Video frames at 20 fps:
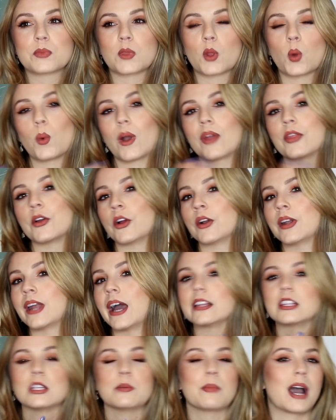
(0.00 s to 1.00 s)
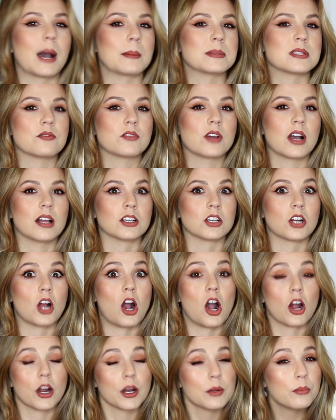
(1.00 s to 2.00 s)
whether or not the pops of color
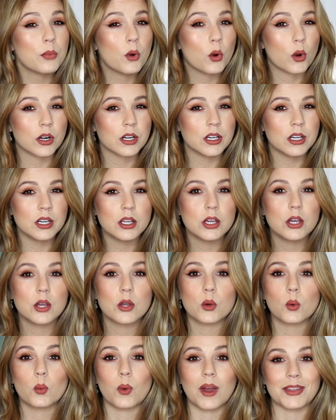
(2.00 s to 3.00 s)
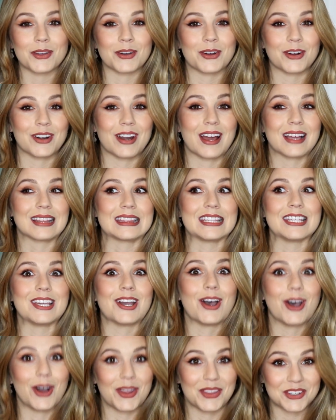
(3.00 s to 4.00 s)
are important, whether or not the
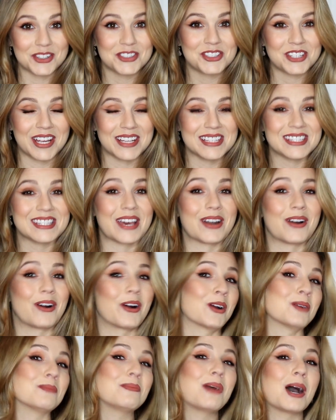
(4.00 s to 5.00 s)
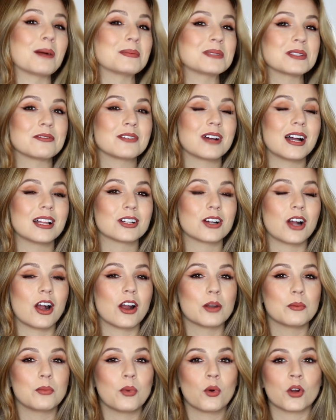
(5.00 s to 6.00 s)
other shades that aren't pops of color are
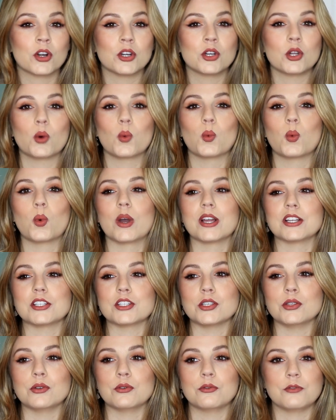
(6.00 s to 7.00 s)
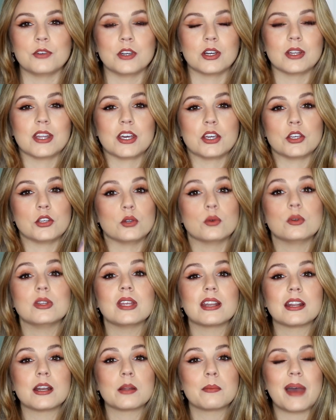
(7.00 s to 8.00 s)
important, what you feel that you
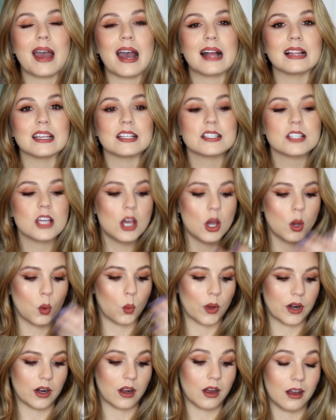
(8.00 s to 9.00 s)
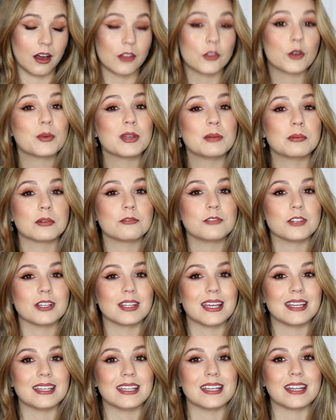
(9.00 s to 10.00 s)
need in a palette, what other people feel
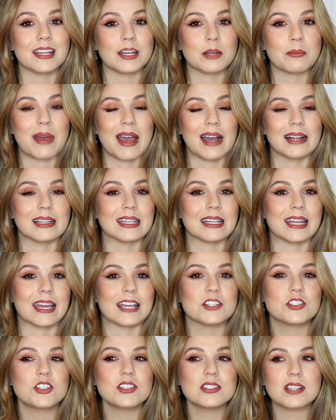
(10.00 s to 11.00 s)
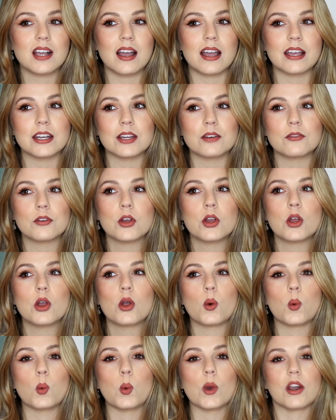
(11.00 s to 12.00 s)
they need in a palette, and just kind of
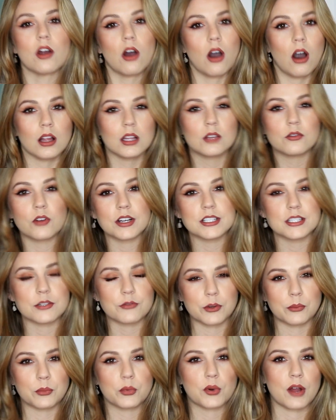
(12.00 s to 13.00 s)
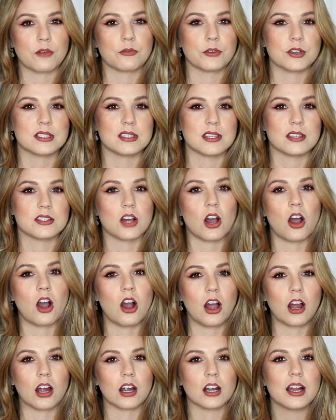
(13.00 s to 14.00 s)
what all of our different preferences
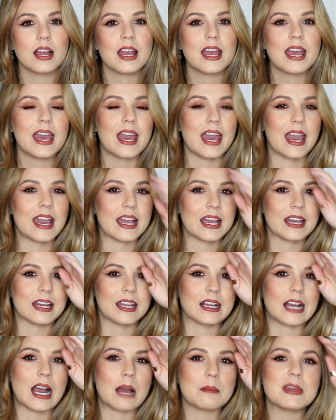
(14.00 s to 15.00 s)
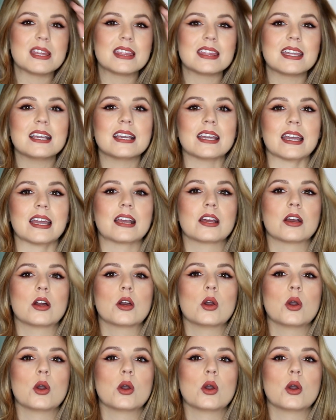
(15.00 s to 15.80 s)
are. And it got me thinking,